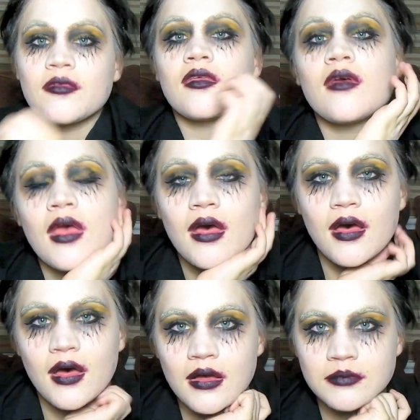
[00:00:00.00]
So
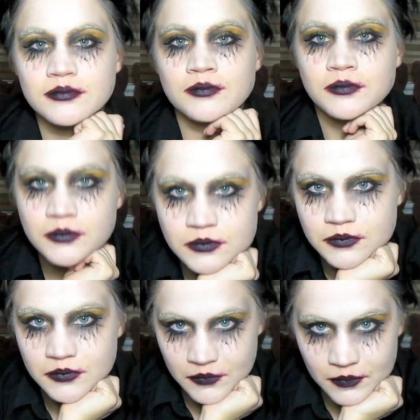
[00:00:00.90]
yeah,
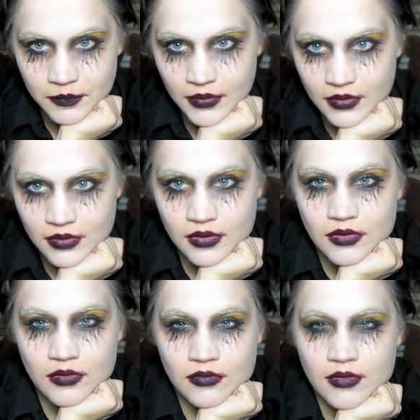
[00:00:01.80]
thank
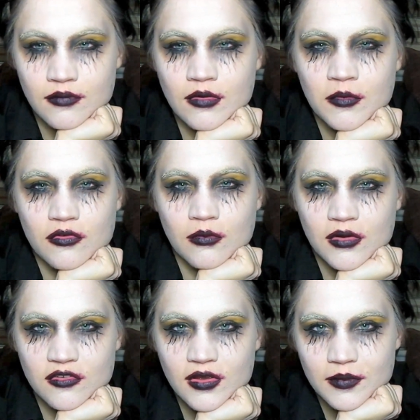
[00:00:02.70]
you very much for
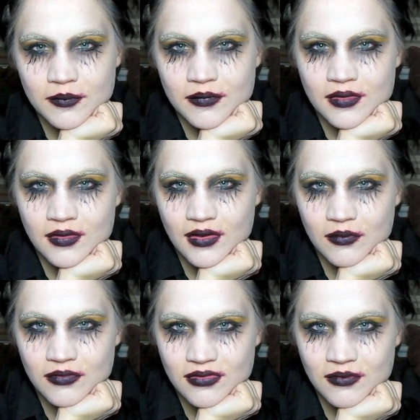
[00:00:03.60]
watching, and
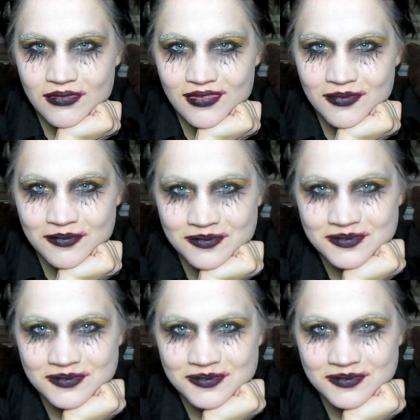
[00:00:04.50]
I will see you all soon.